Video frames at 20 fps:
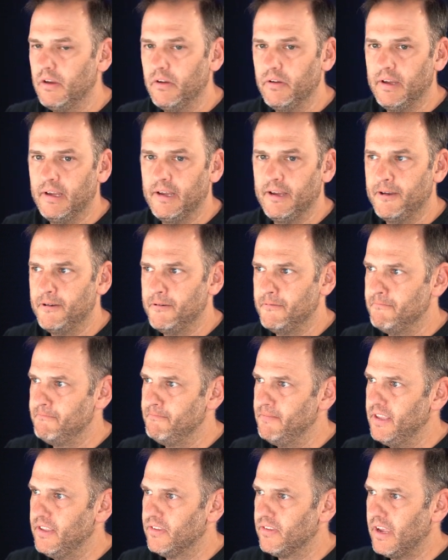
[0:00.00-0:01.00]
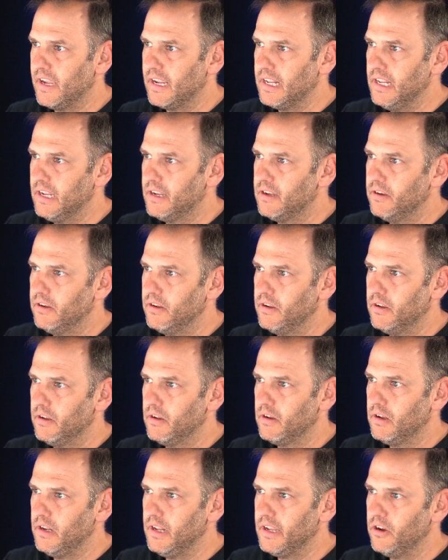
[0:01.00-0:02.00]
is I click
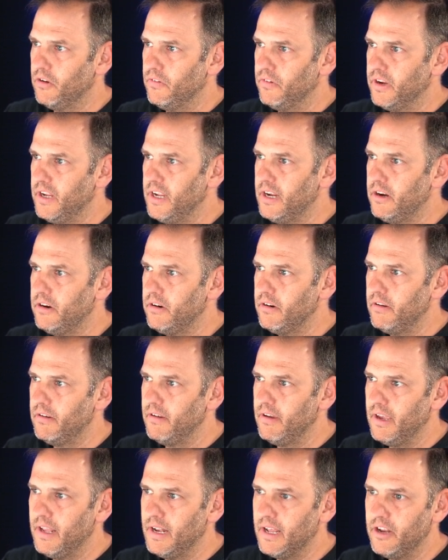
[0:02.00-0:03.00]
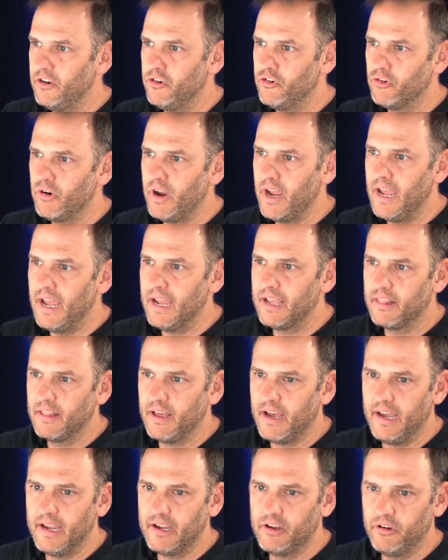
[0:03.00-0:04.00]
over here and I drag
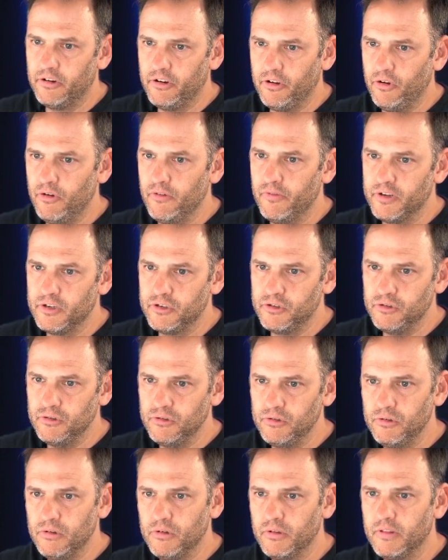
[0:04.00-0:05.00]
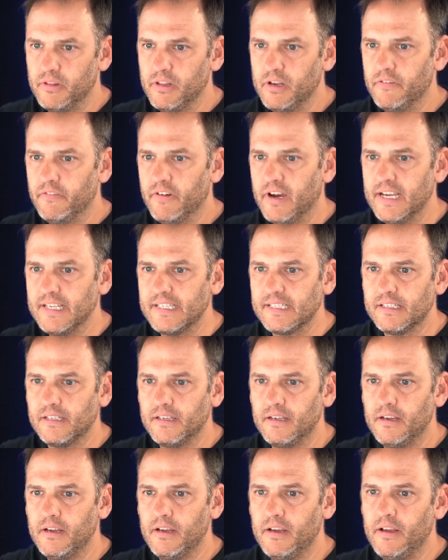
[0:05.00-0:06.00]
the icon over to the device,
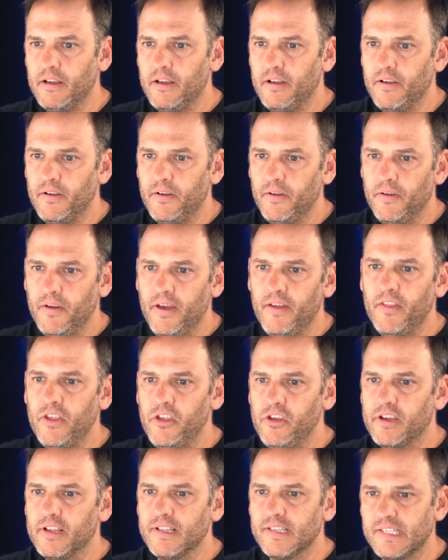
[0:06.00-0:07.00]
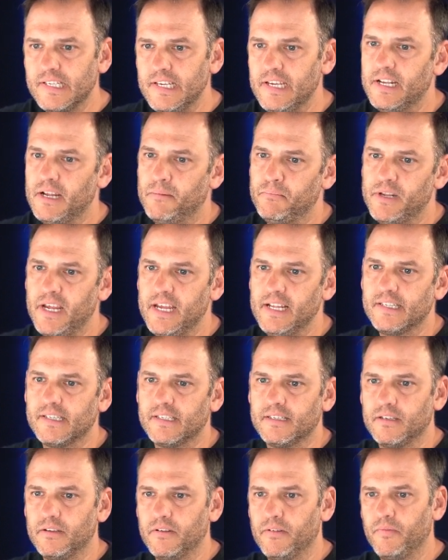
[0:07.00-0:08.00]
and then you can see it
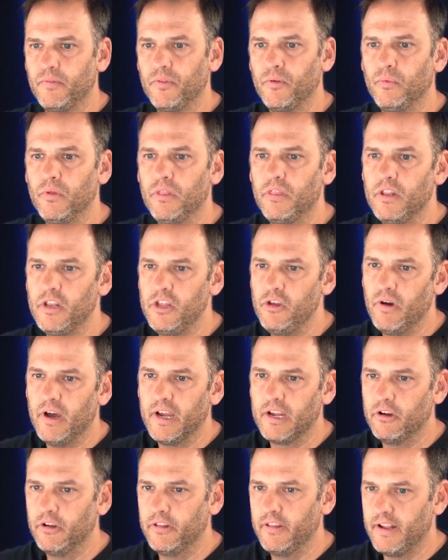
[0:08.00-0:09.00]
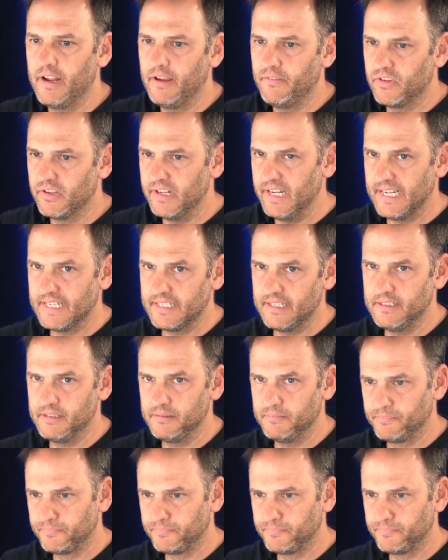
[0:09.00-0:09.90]
updates with the new icon that I've selected.